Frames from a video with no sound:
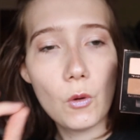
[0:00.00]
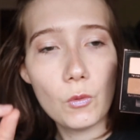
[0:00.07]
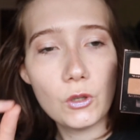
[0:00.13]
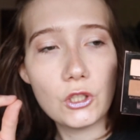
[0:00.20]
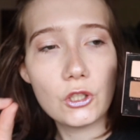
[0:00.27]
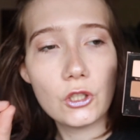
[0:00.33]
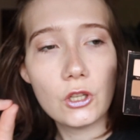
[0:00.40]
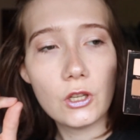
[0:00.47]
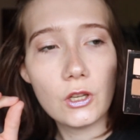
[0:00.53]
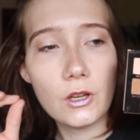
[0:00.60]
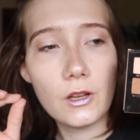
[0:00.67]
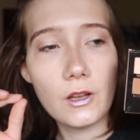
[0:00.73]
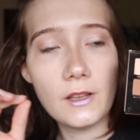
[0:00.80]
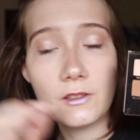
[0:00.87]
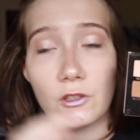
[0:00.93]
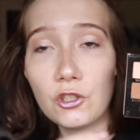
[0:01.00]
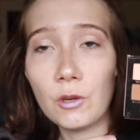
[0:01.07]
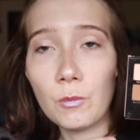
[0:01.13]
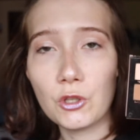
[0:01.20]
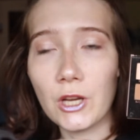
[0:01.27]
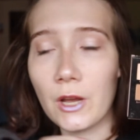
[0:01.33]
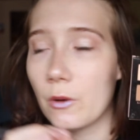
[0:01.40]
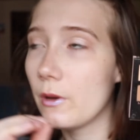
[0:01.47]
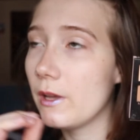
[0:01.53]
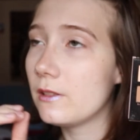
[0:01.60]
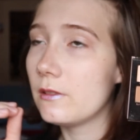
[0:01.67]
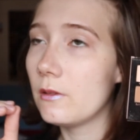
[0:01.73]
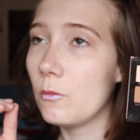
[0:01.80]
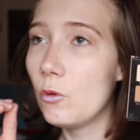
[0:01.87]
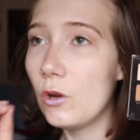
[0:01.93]
Which is a shimmer shadow.
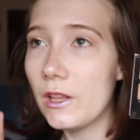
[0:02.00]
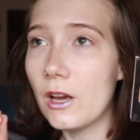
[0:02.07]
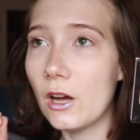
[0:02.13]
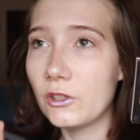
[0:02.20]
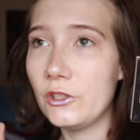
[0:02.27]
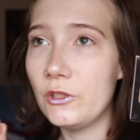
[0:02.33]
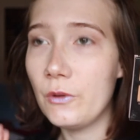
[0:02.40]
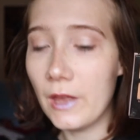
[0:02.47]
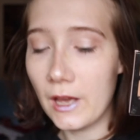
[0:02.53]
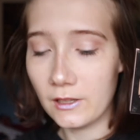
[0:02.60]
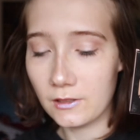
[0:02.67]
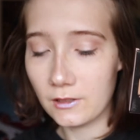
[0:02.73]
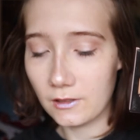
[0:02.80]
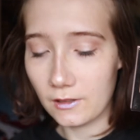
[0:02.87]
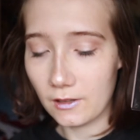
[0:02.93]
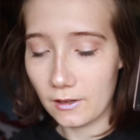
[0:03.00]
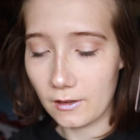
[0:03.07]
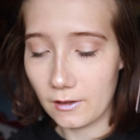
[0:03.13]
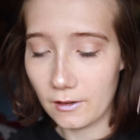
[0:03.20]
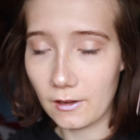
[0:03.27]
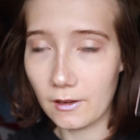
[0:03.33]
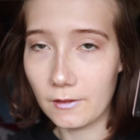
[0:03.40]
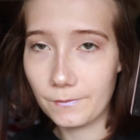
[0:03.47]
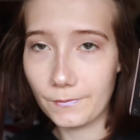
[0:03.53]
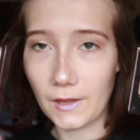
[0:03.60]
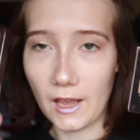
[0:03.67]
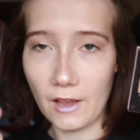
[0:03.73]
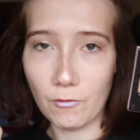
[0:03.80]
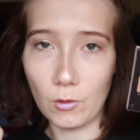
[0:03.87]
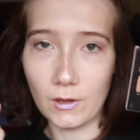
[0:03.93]
It's really hard to do that. I
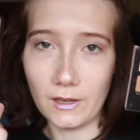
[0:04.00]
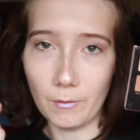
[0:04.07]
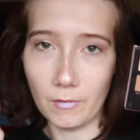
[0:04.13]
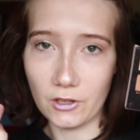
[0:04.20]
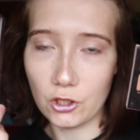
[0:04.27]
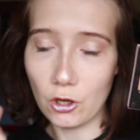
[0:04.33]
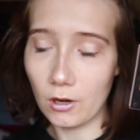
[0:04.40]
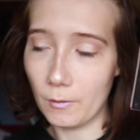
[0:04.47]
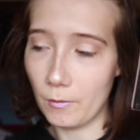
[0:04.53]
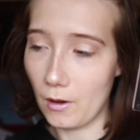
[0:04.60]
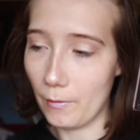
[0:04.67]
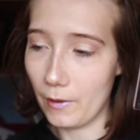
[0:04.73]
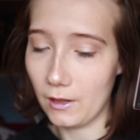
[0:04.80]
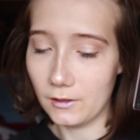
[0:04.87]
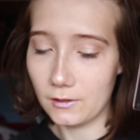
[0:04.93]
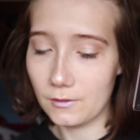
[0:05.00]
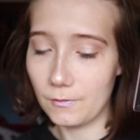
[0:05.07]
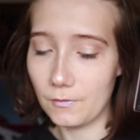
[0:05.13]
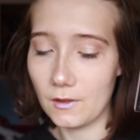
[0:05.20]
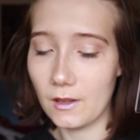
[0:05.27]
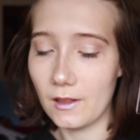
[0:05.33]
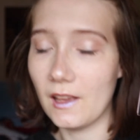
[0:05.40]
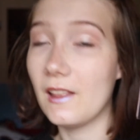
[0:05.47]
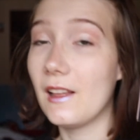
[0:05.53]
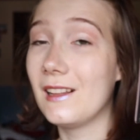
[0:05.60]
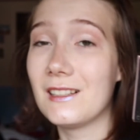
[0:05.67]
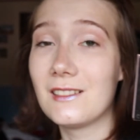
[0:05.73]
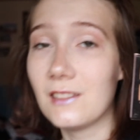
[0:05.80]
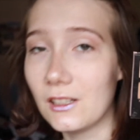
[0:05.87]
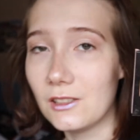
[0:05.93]
have one in my chocolate bar palette and
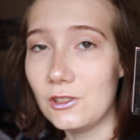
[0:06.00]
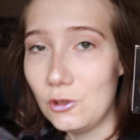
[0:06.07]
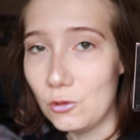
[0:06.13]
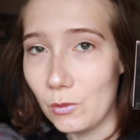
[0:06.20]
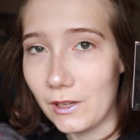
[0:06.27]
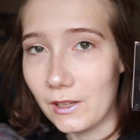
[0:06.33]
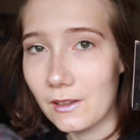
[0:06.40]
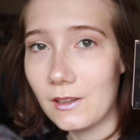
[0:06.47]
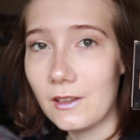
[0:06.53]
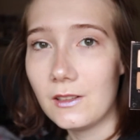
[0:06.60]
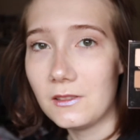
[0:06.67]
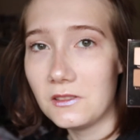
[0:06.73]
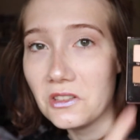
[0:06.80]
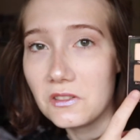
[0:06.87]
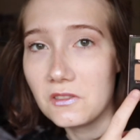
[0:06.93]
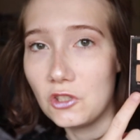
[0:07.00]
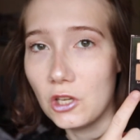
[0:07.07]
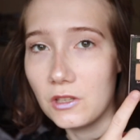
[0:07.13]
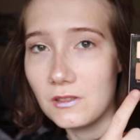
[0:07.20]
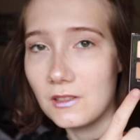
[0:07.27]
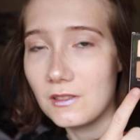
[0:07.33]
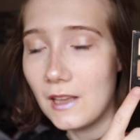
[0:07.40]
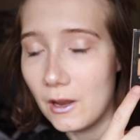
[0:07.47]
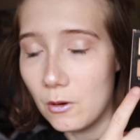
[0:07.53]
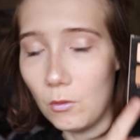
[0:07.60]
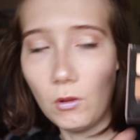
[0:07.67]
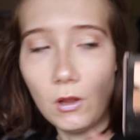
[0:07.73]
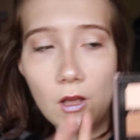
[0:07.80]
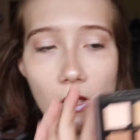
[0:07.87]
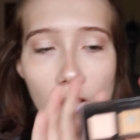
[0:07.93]
it's not doing this justice at
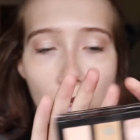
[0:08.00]
all.